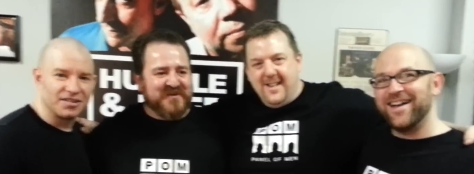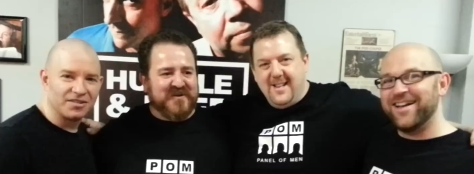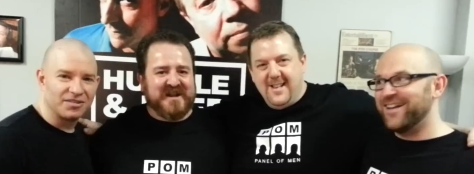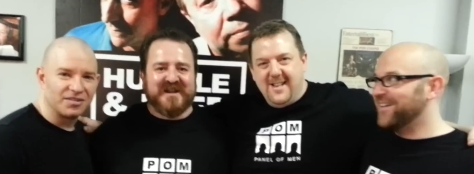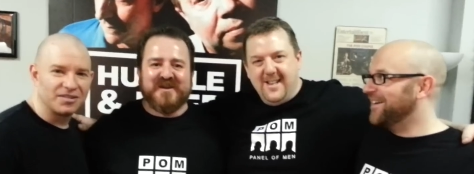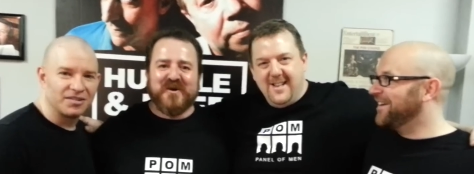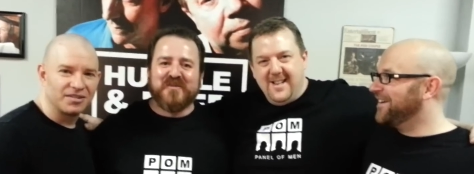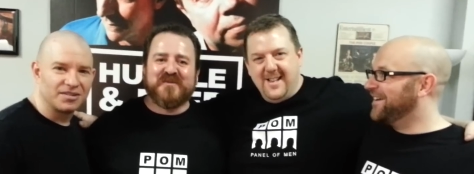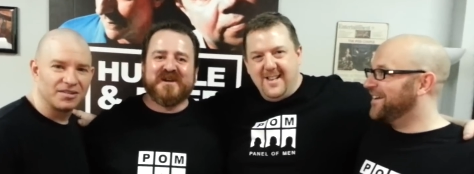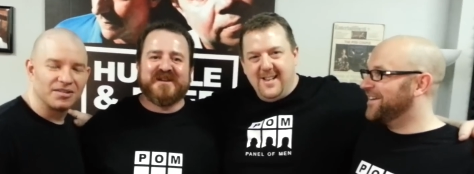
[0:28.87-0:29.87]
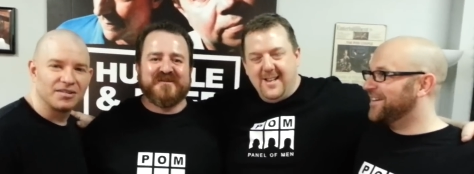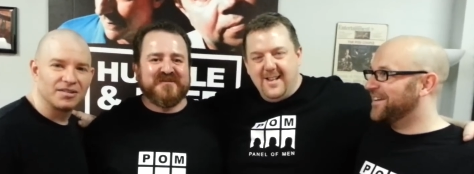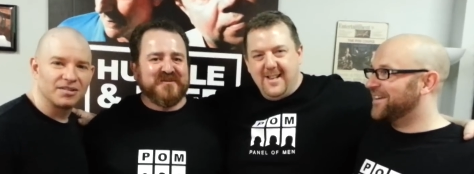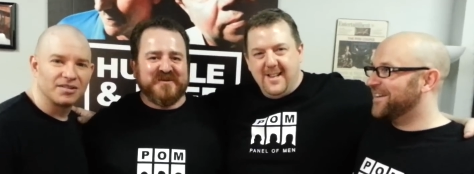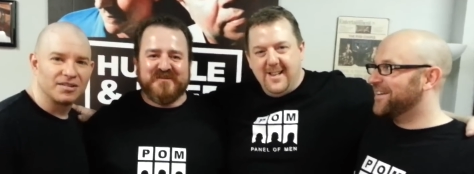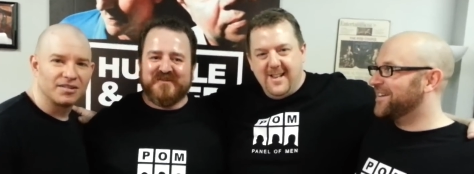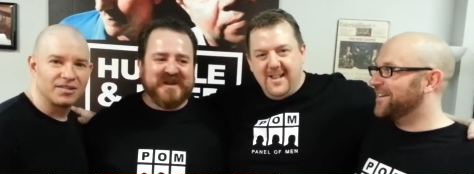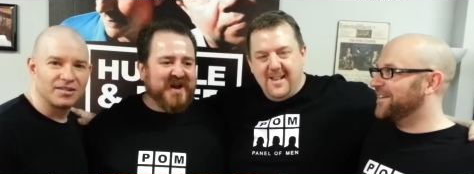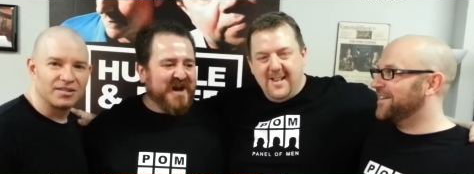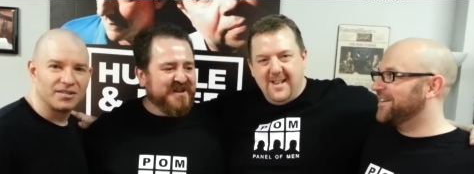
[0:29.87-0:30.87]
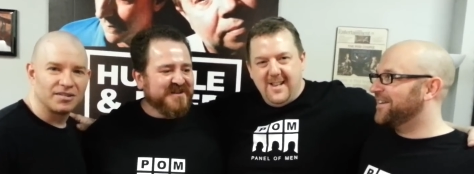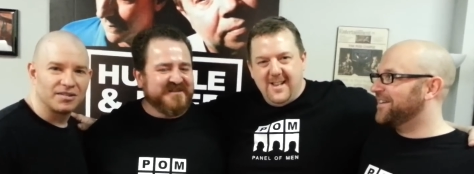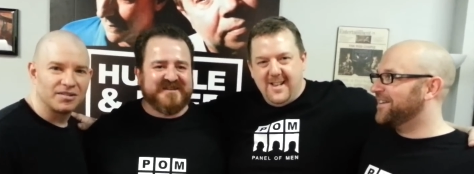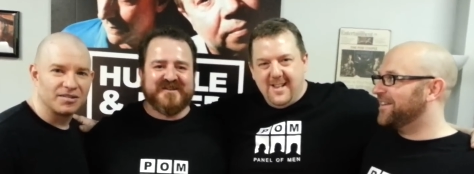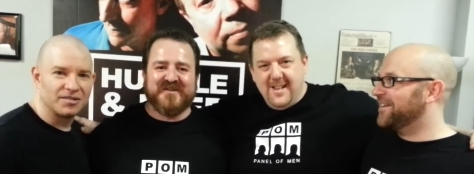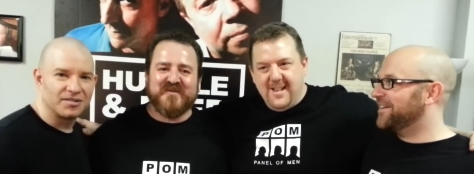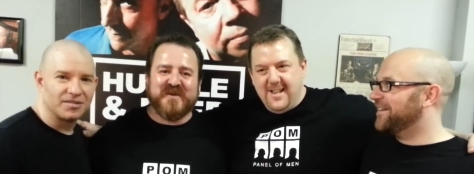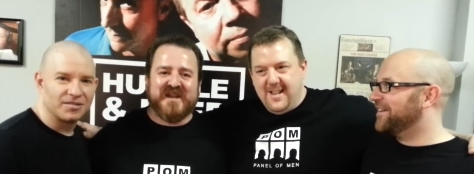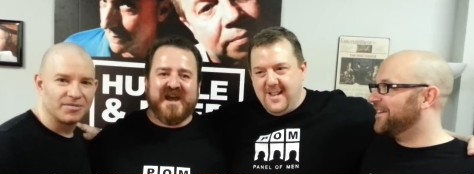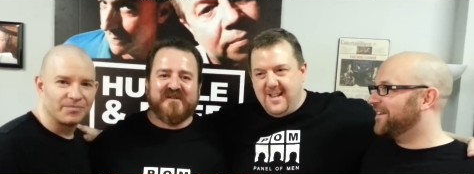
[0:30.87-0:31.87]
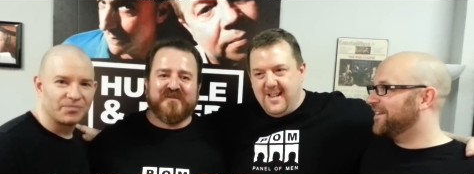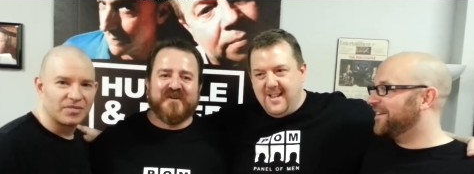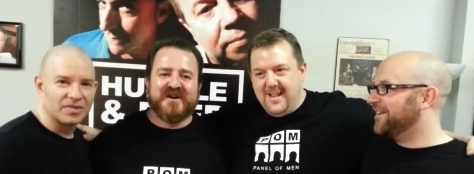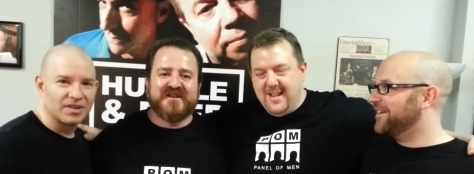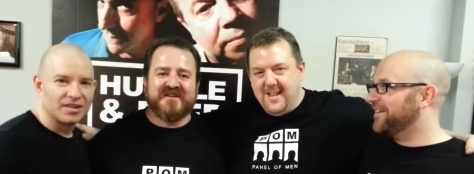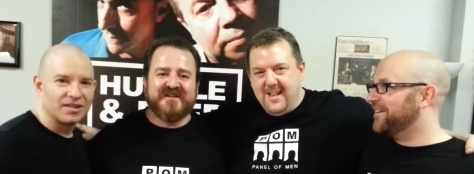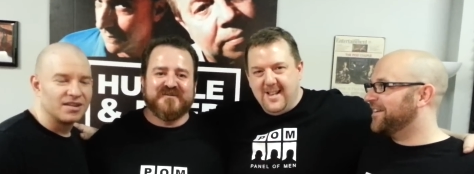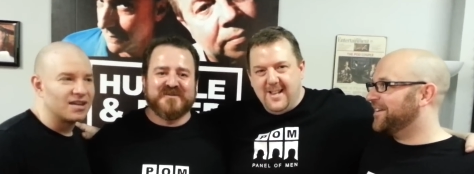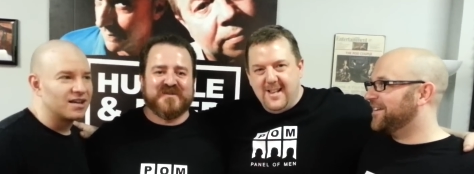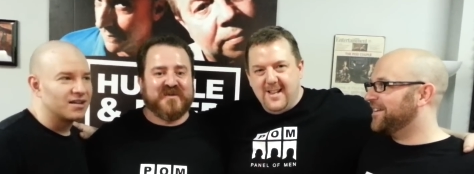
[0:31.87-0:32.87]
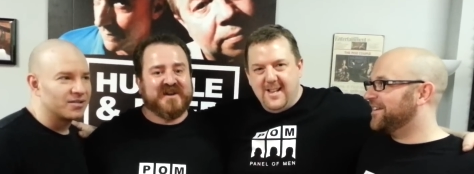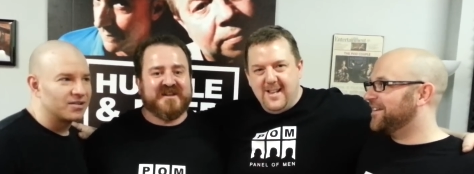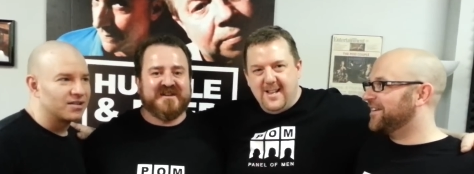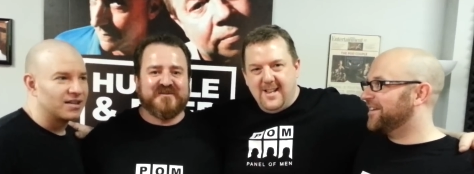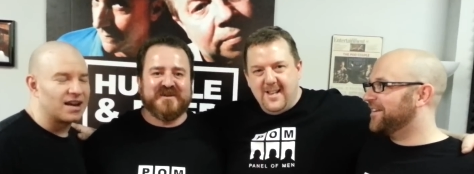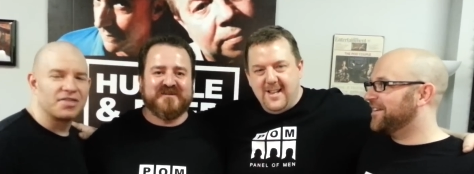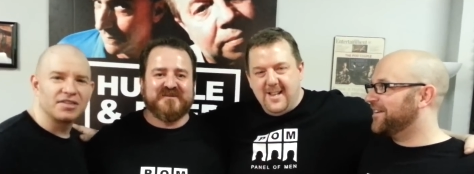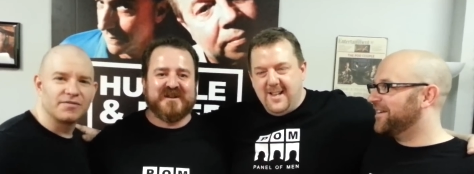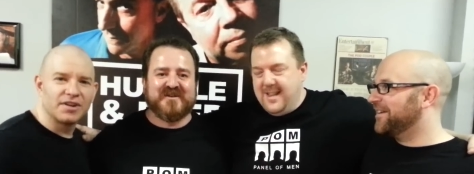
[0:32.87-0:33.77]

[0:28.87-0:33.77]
Speaker 1: friendly, open, we, big audience here. Everybody had fun, and it was funny. And, and I think the